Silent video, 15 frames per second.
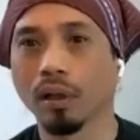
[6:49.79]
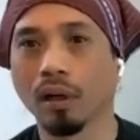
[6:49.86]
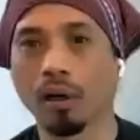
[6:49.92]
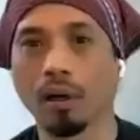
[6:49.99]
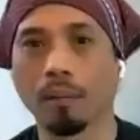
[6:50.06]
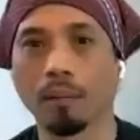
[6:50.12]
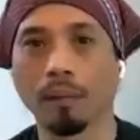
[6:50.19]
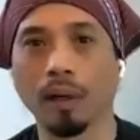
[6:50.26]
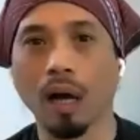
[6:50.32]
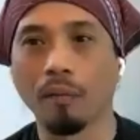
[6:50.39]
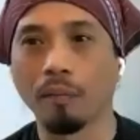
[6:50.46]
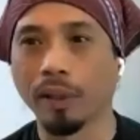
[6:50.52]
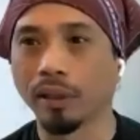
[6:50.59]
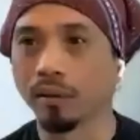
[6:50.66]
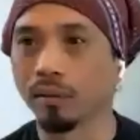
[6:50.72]

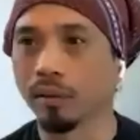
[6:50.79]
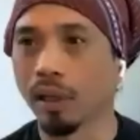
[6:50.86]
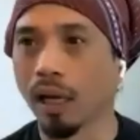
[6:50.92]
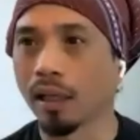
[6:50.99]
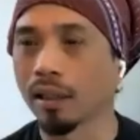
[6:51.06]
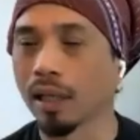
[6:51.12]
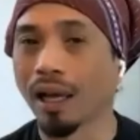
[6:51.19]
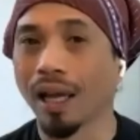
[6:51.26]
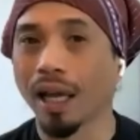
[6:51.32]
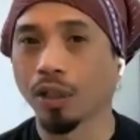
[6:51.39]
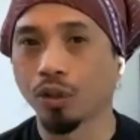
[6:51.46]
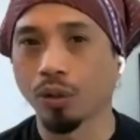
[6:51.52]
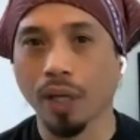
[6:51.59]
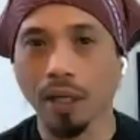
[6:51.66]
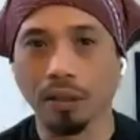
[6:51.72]
I've been an
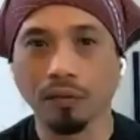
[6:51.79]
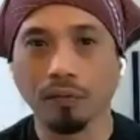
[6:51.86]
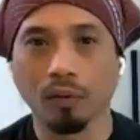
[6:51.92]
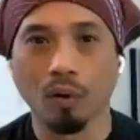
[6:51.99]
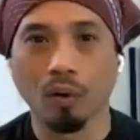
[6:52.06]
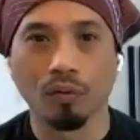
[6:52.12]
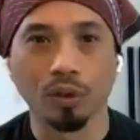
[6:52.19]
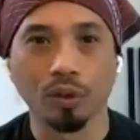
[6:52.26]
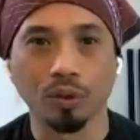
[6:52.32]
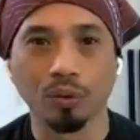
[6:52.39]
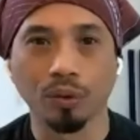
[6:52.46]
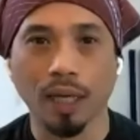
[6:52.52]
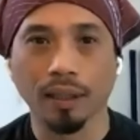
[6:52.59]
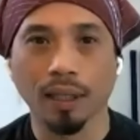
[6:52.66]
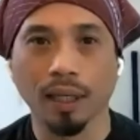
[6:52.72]
educator for over
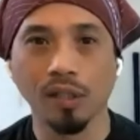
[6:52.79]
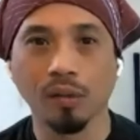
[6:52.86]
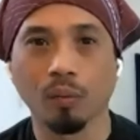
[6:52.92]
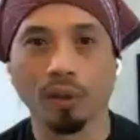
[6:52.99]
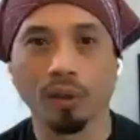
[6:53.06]
2 decades,